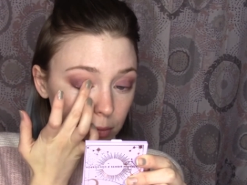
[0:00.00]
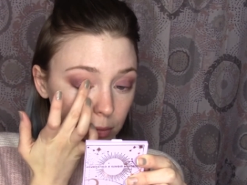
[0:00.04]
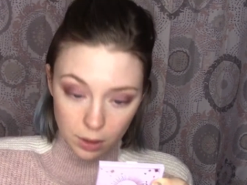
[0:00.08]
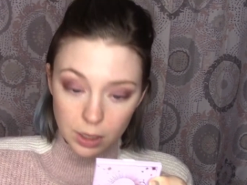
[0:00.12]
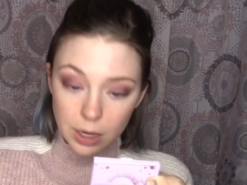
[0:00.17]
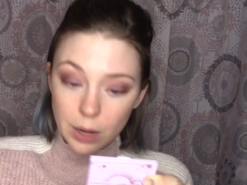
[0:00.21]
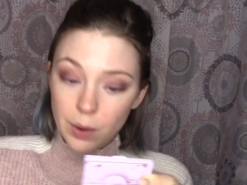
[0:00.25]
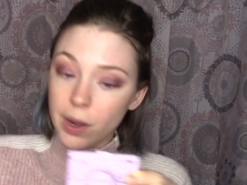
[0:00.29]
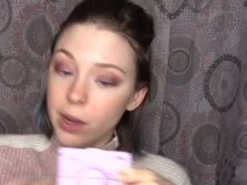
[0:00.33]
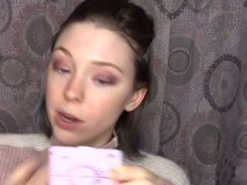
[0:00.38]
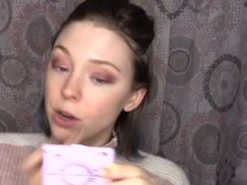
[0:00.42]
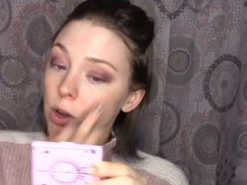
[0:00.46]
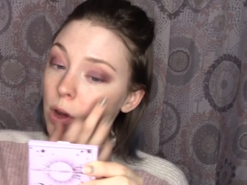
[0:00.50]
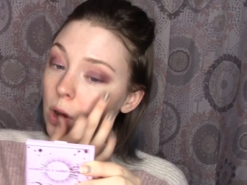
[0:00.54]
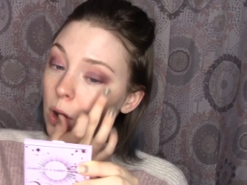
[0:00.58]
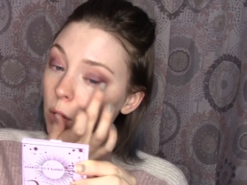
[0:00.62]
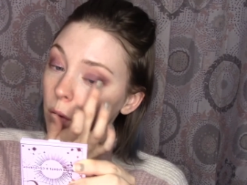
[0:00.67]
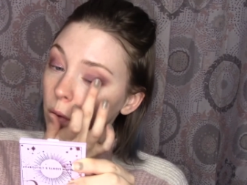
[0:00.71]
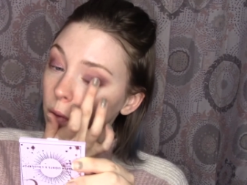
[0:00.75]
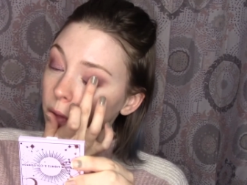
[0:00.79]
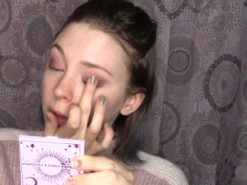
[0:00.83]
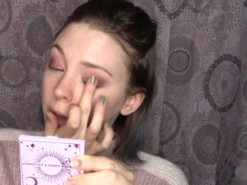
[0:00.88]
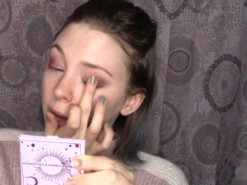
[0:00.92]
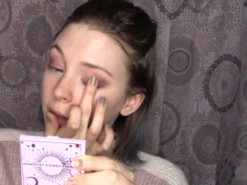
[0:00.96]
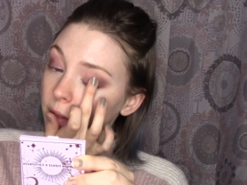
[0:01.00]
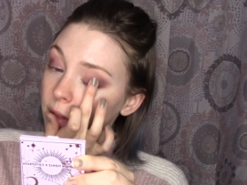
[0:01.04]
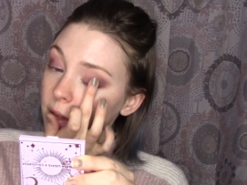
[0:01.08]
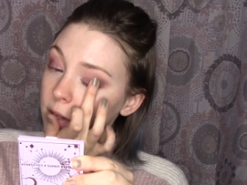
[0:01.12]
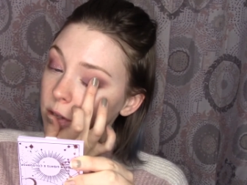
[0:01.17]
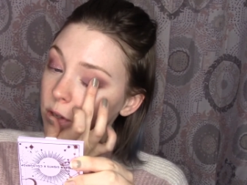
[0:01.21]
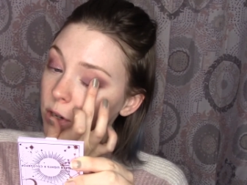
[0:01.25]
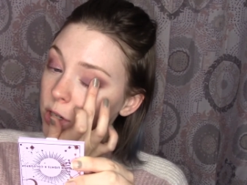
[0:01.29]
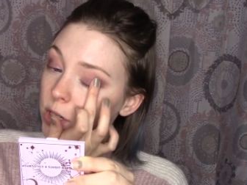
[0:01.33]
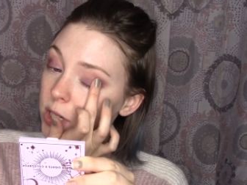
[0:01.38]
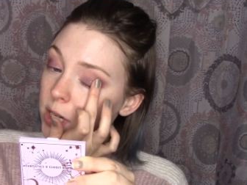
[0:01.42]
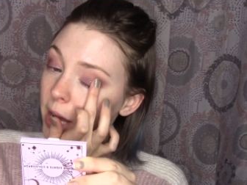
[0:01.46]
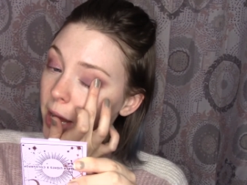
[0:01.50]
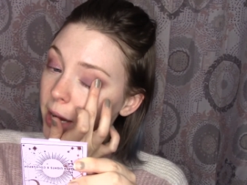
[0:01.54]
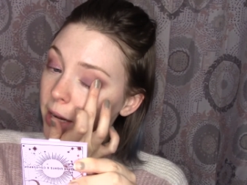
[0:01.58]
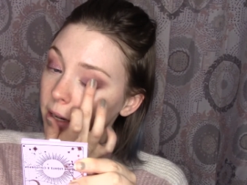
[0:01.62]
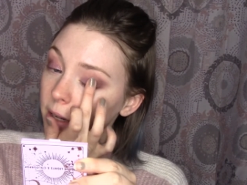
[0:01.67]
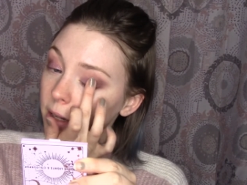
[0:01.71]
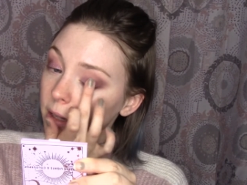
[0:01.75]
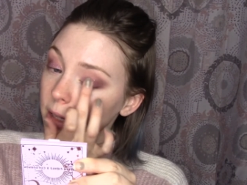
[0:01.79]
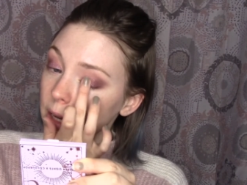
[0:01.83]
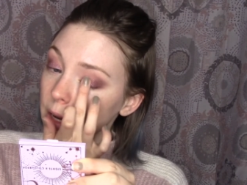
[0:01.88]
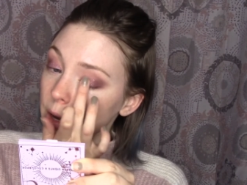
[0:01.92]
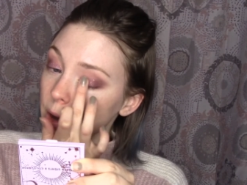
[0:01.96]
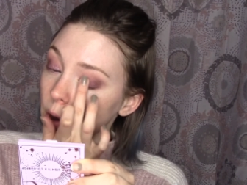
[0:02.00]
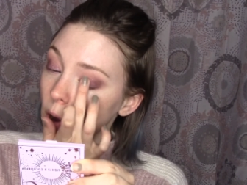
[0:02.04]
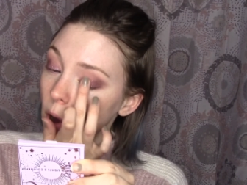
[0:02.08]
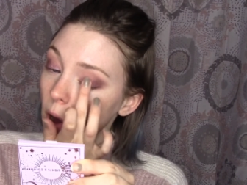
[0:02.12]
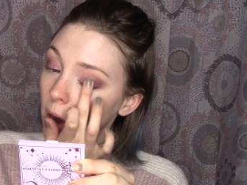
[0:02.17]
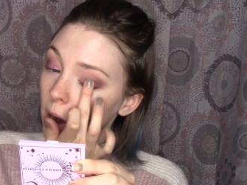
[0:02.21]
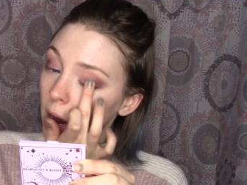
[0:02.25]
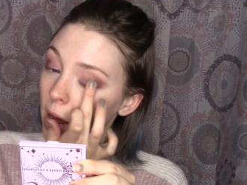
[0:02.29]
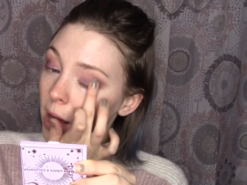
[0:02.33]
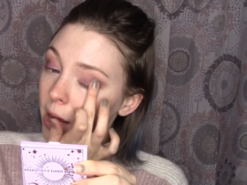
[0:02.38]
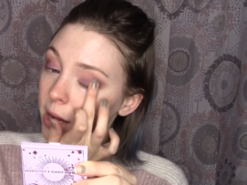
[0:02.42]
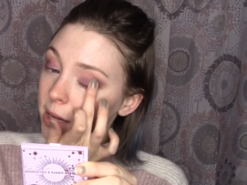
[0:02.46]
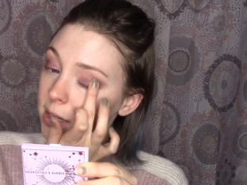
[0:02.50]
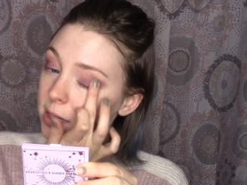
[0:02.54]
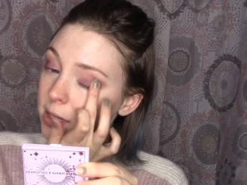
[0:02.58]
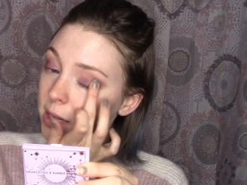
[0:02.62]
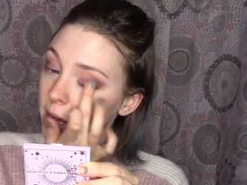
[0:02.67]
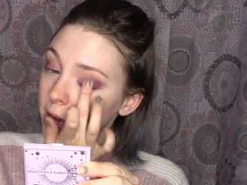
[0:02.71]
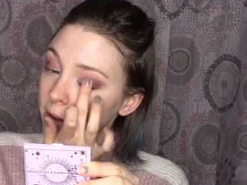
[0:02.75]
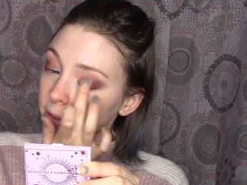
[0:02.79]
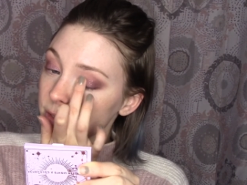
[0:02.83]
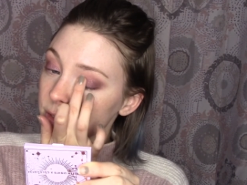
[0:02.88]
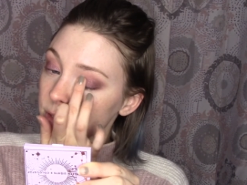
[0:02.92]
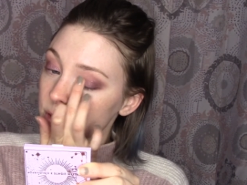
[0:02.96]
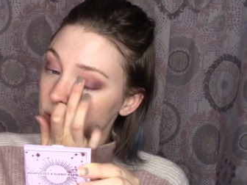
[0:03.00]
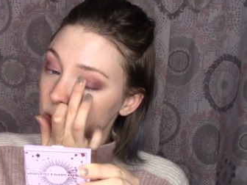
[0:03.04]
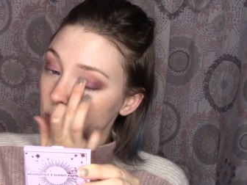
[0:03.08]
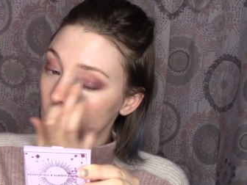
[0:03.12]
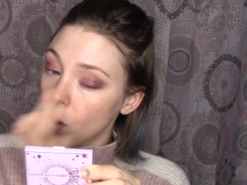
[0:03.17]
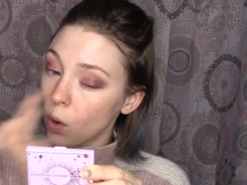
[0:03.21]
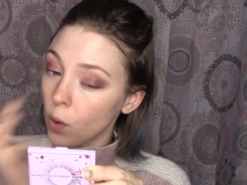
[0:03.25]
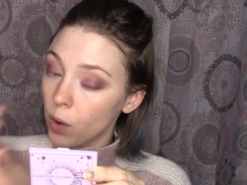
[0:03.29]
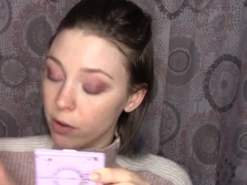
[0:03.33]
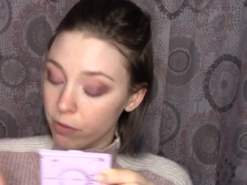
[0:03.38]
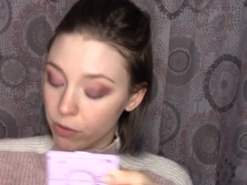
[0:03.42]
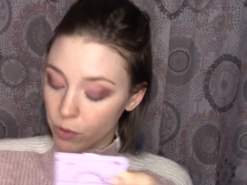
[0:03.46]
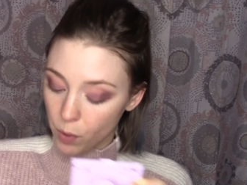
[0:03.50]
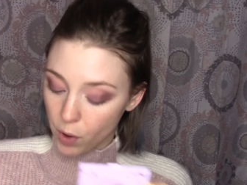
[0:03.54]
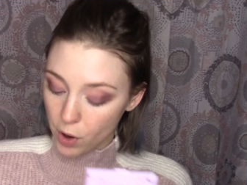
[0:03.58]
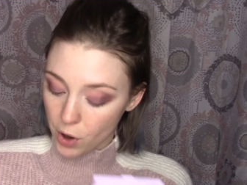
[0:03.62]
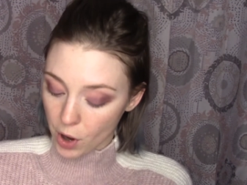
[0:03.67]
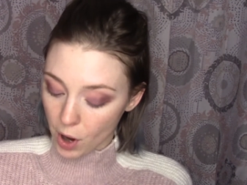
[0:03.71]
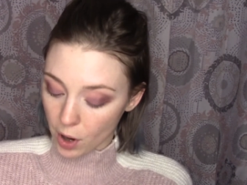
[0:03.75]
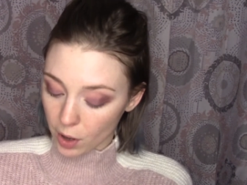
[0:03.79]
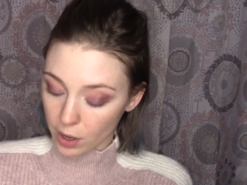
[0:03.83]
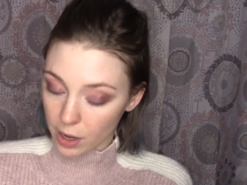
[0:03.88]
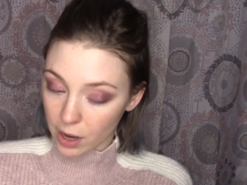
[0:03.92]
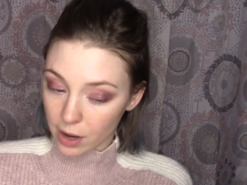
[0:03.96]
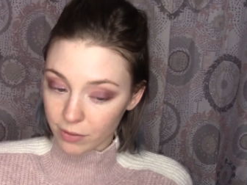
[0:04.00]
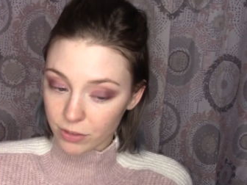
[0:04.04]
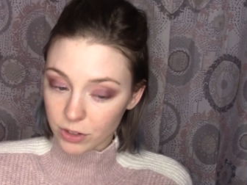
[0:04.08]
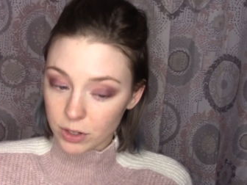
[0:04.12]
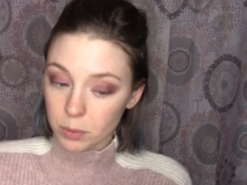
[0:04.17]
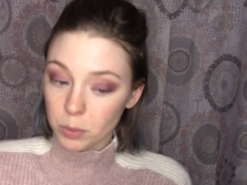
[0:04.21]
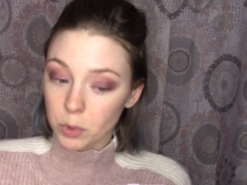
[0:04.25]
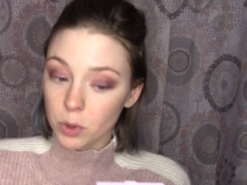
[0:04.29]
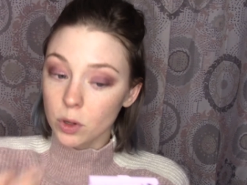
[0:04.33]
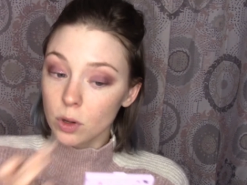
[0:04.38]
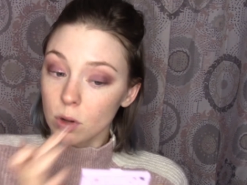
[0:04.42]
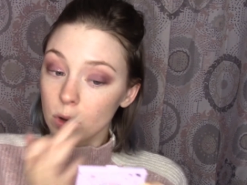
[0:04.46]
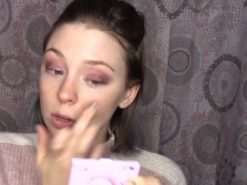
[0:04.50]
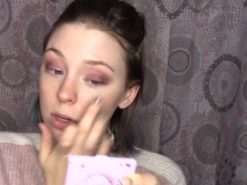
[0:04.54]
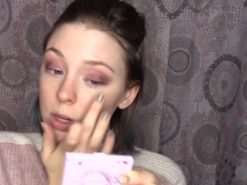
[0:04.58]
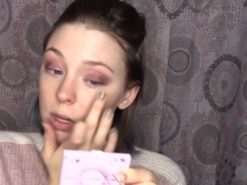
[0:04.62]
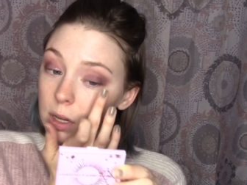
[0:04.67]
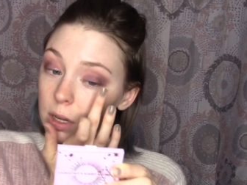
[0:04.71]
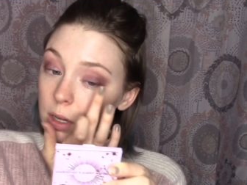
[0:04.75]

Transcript: Now I know that these are technically not eye safe, so if you are not comfortable